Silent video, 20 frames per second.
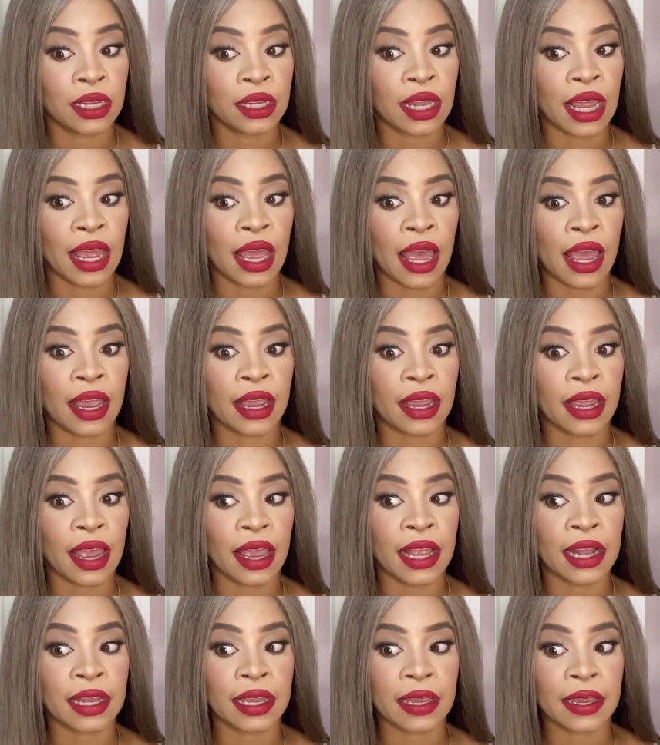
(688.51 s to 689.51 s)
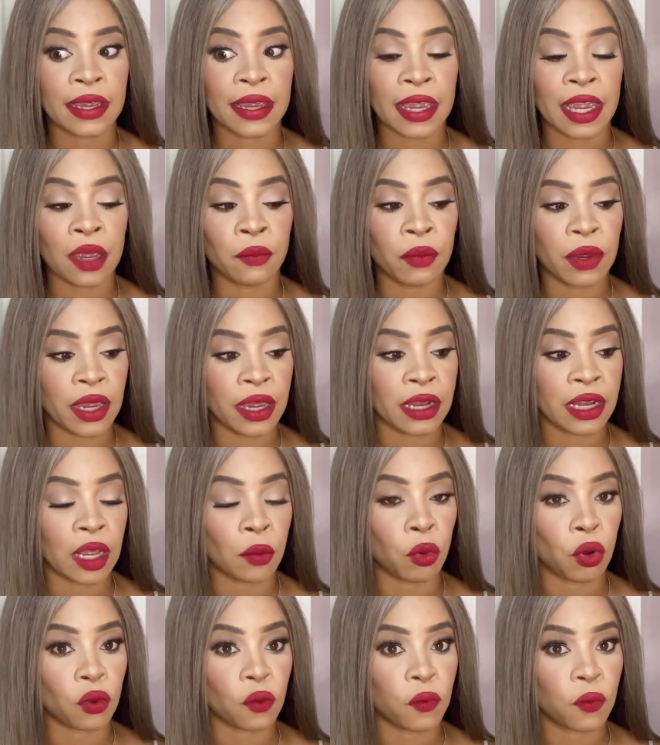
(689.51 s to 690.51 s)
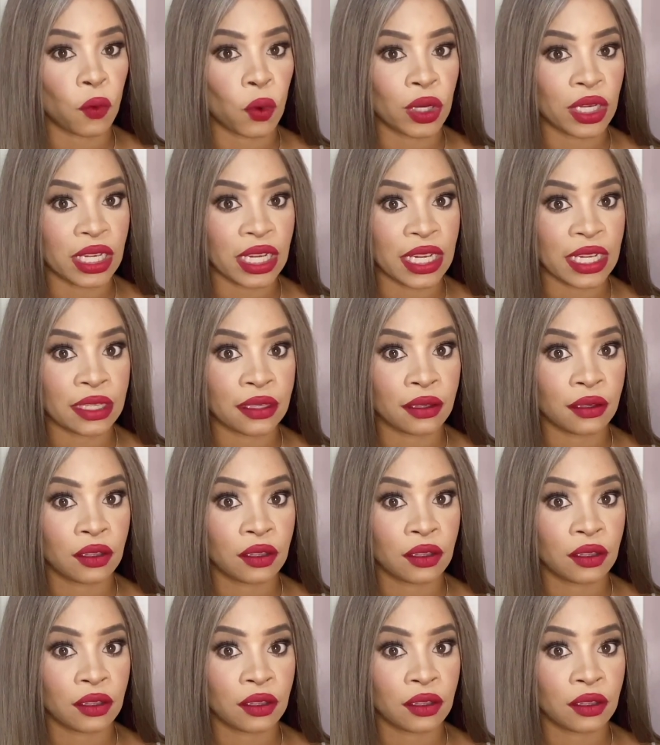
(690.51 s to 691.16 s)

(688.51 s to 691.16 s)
Like, it came in about 4 days